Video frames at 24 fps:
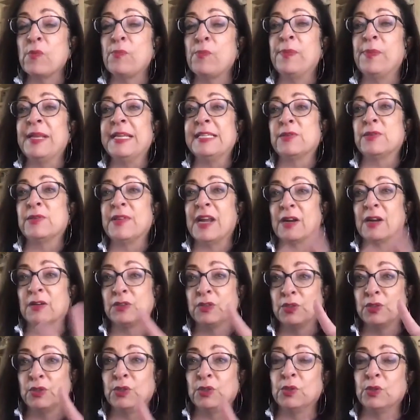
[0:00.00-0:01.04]
Please, there
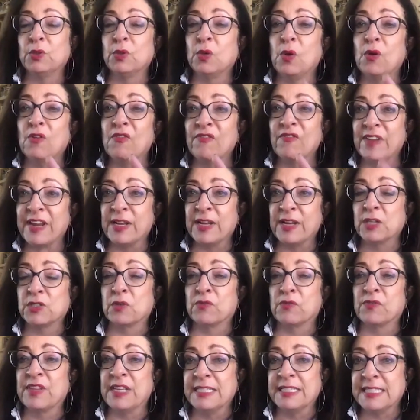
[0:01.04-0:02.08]
are 2 videos
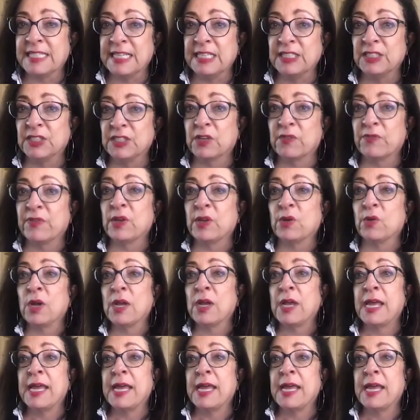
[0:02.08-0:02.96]
of this interview.